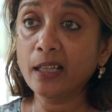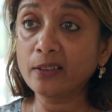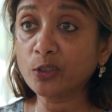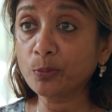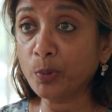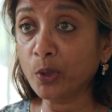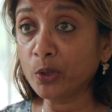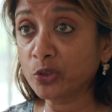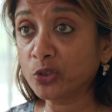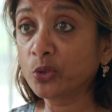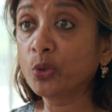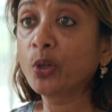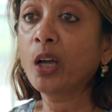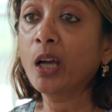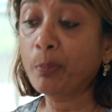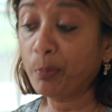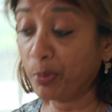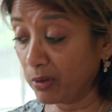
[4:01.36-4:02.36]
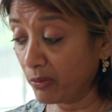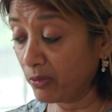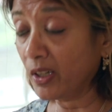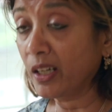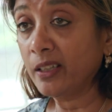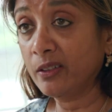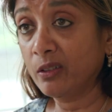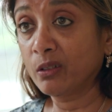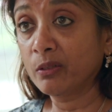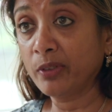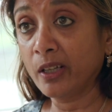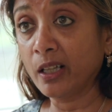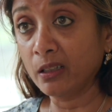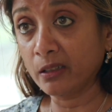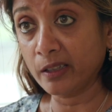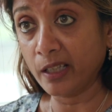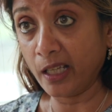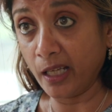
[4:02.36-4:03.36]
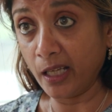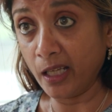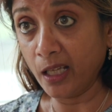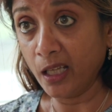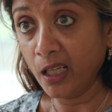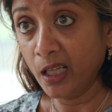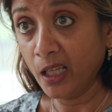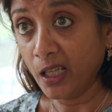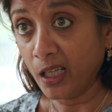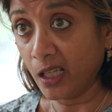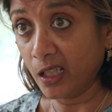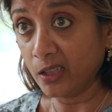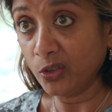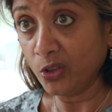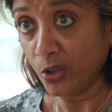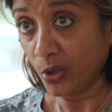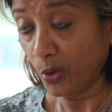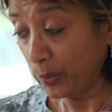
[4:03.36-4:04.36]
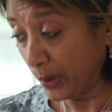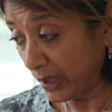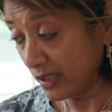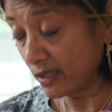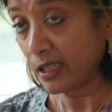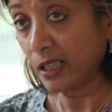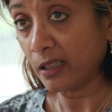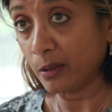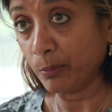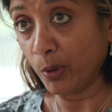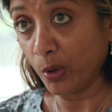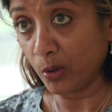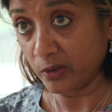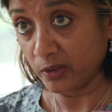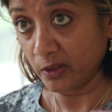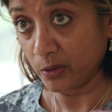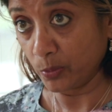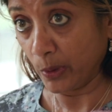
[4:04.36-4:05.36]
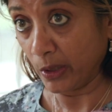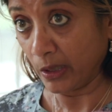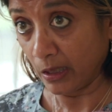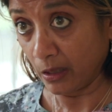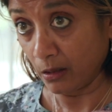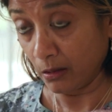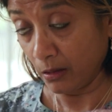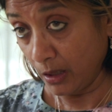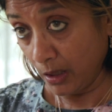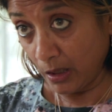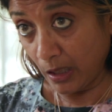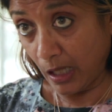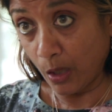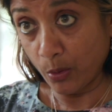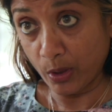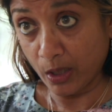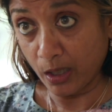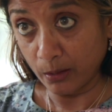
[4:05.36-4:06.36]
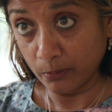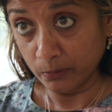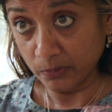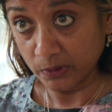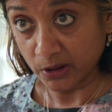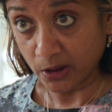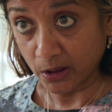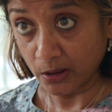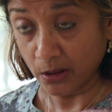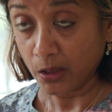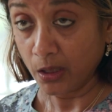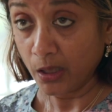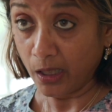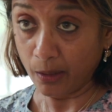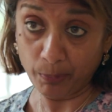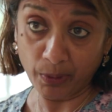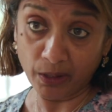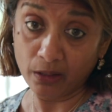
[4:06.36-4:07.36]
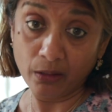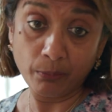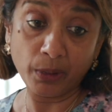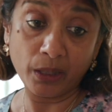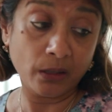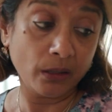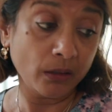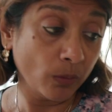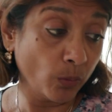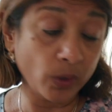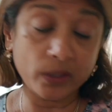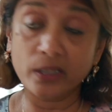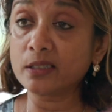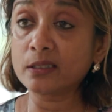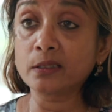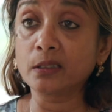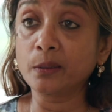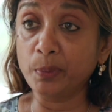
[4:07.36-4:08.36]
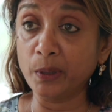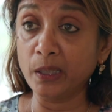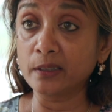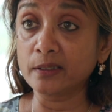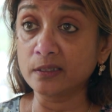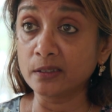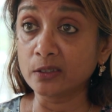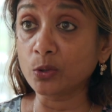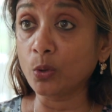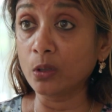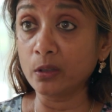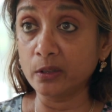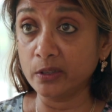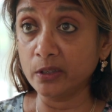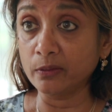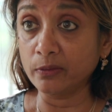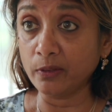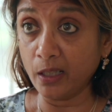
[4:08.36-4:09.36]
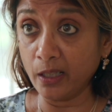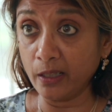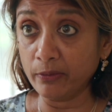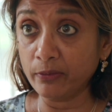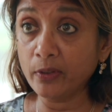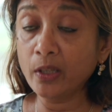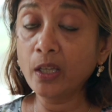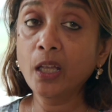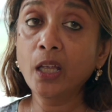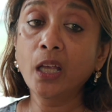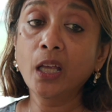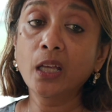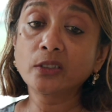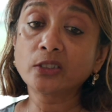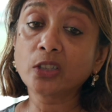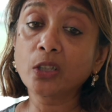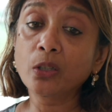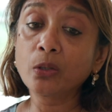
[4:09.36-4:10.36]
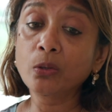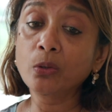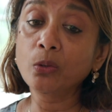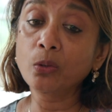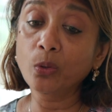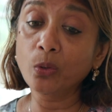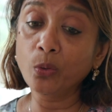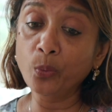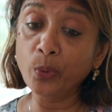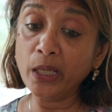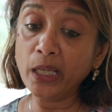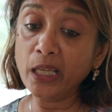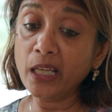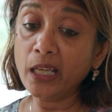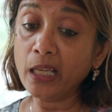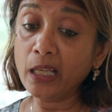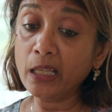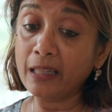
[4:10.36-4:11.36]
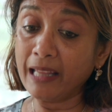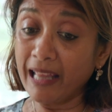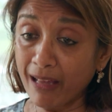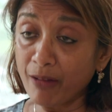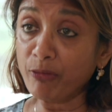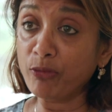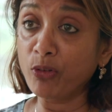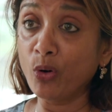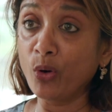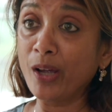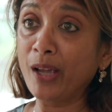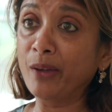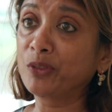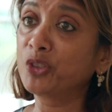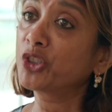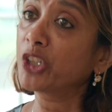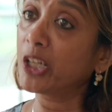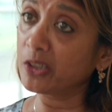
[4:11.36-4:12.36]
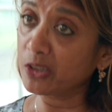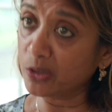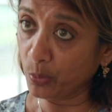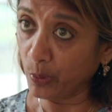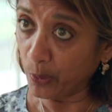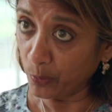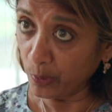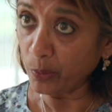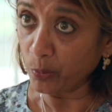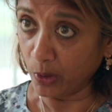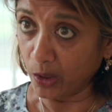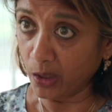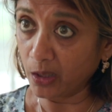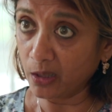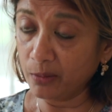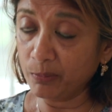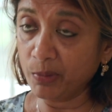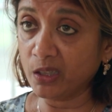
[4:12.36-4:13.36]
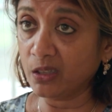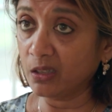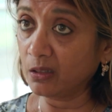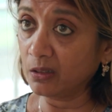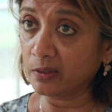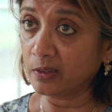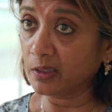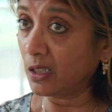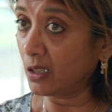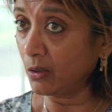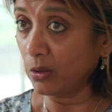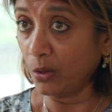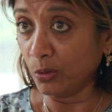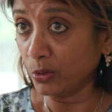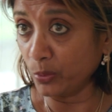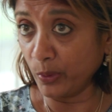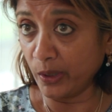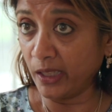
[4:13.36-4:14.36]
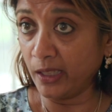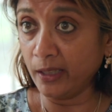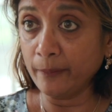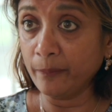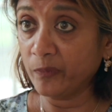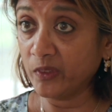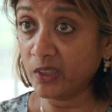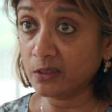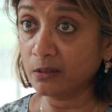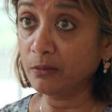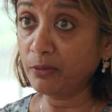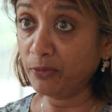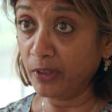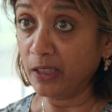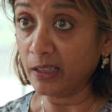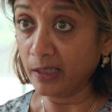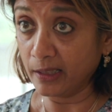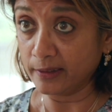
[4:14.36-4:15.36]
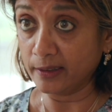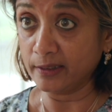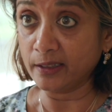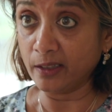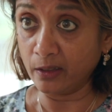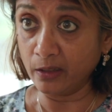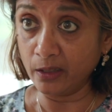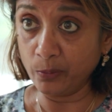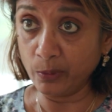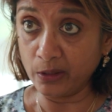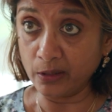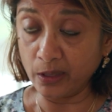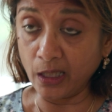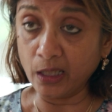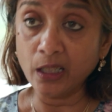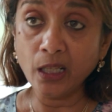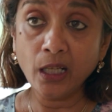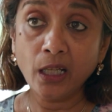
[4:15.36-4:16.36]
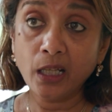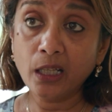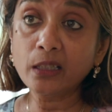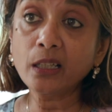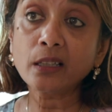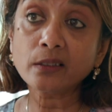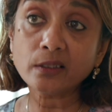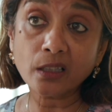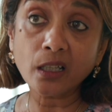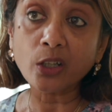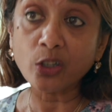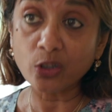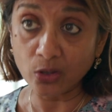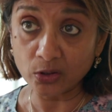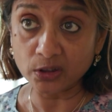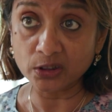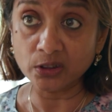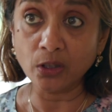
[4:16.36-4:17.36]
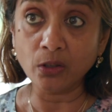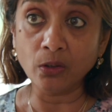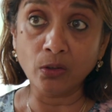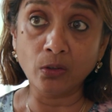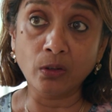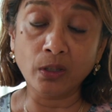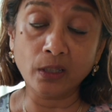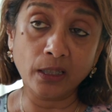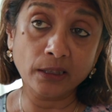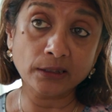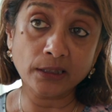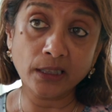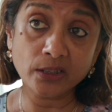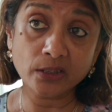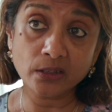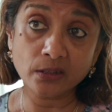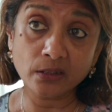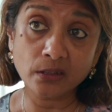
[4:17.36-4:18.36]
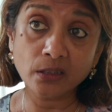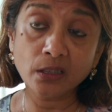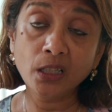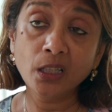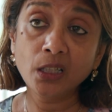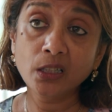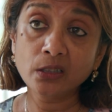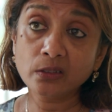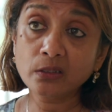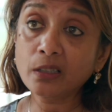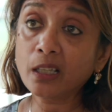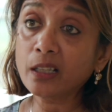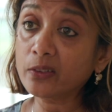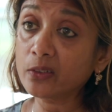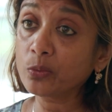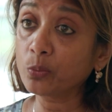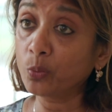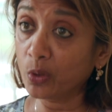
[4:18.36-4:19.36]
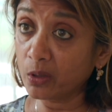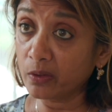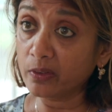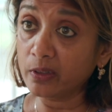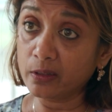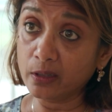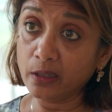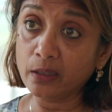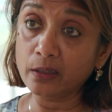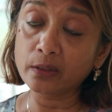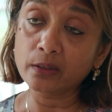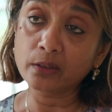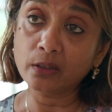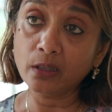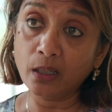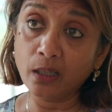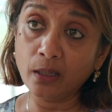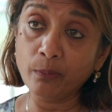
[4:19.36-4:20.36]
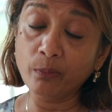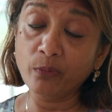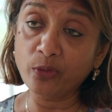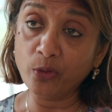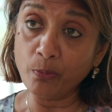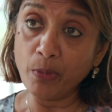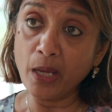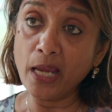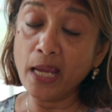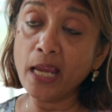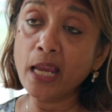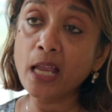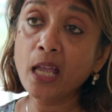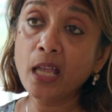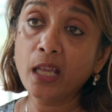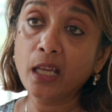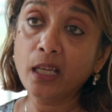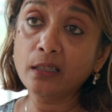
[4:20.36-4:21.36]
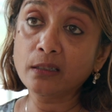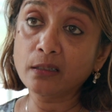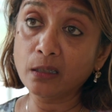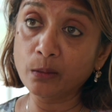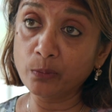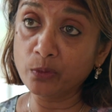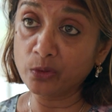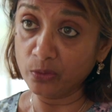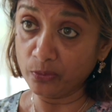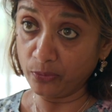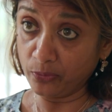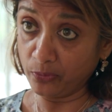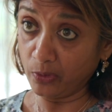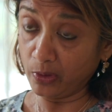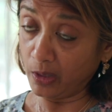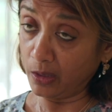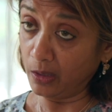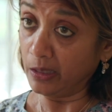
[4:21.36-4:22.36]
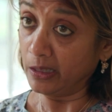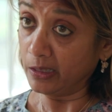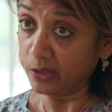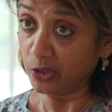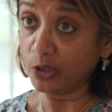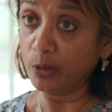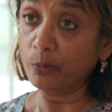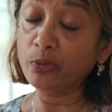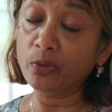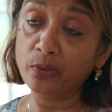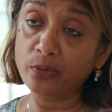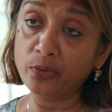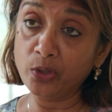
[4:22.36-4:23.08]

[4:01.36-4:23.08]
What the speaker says: as opposed to a provider of healthcare. And we can tick the boxes when our outcomes are, but what is the person's quality of life? So we therefore have to change the way we work because our old way doesn't fit necessarily with that. And that's across the whole organisation. So that's one of the things for me in terms of the leadership for the